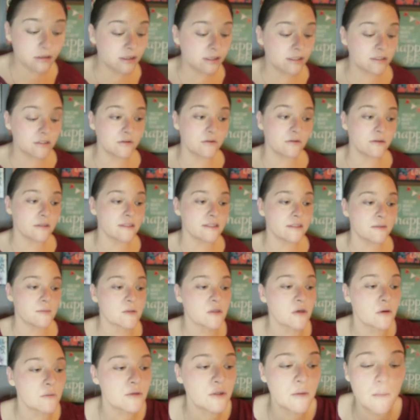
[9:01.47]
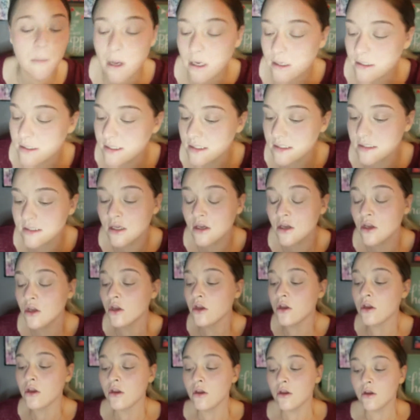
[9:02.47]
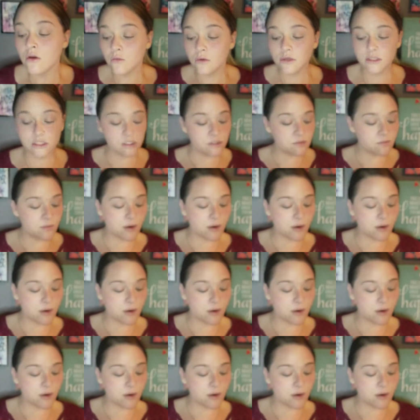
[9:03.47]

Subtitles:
like doing the subscription boxes, which is